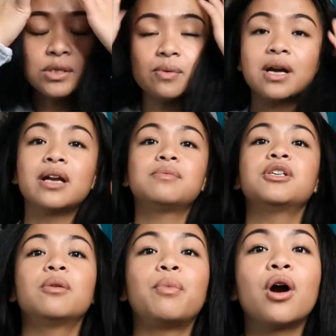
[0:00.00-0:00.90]
once we got up
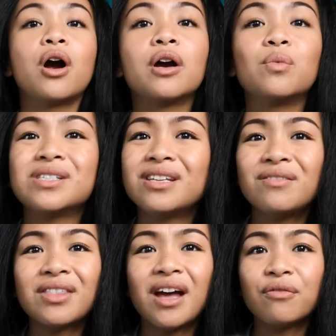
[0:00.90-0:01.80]
to the bar, it wasn't
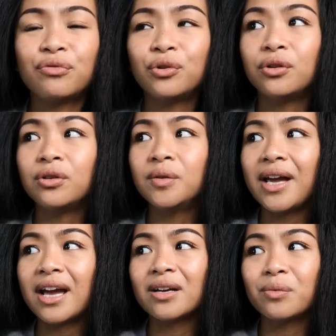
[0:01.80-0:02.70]
even that full
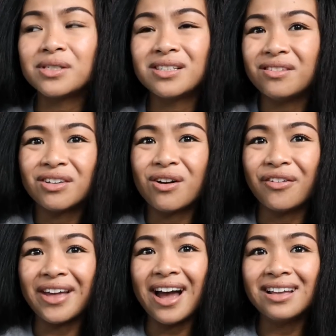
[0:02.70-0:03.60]
and it wasn't even
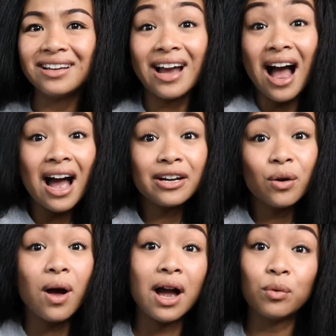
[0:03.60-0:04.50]
all that. Like, I
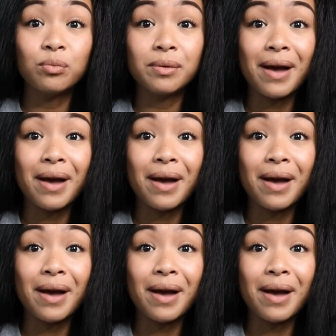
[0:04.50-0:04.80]
know I won't be